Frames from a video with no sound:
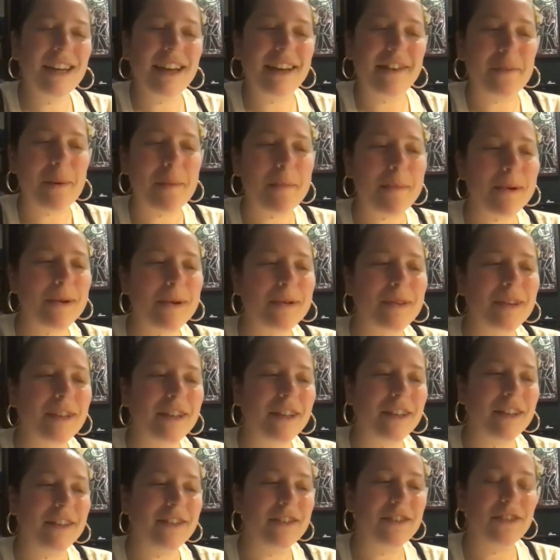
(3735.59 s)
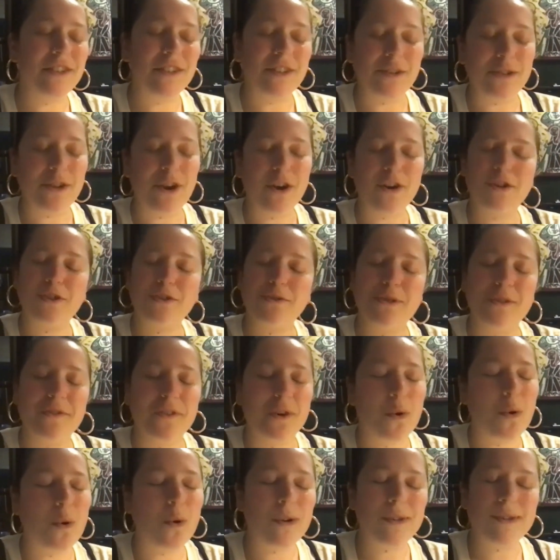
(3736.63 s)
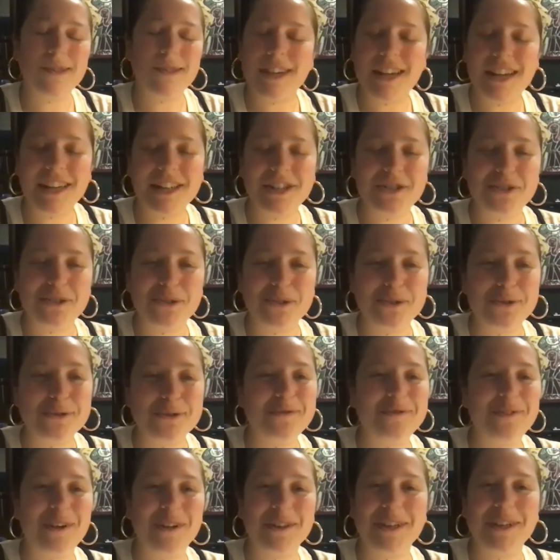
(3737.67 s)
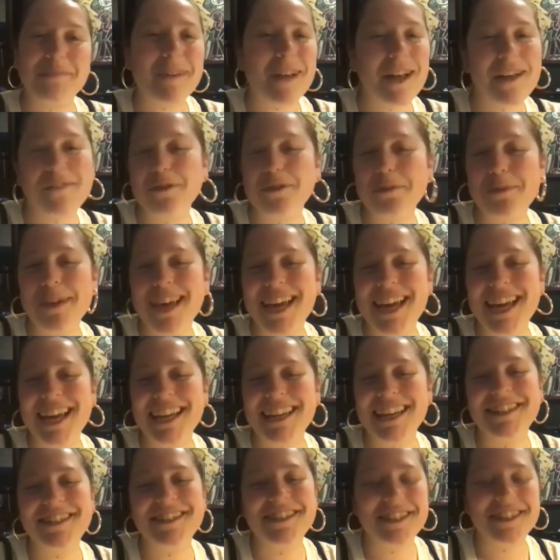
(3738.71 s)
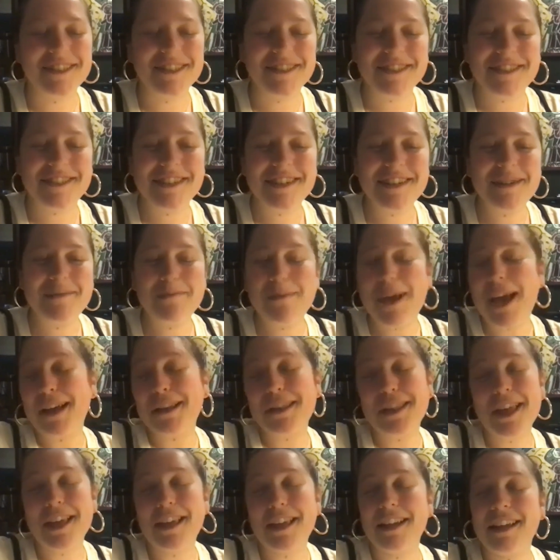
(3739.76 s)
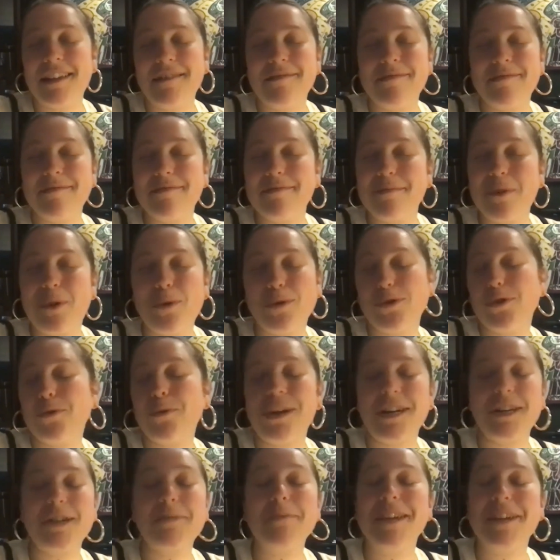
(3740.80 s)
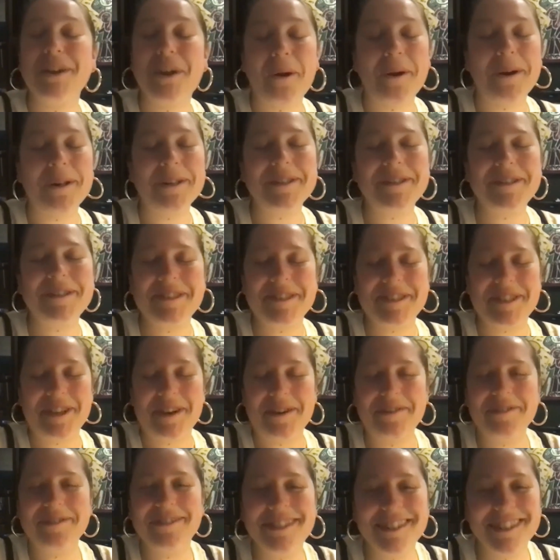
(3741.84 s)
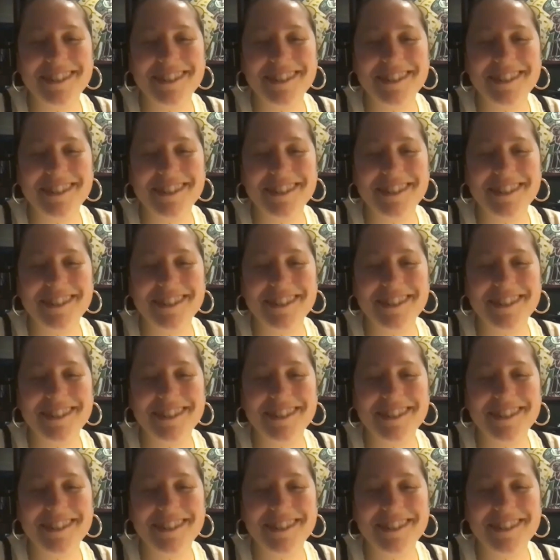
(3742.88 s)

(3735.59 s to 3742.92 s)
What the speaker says: I can remember the little cartoon of a horse that I drew on the cover page, because back then I also wanted to be an artist. So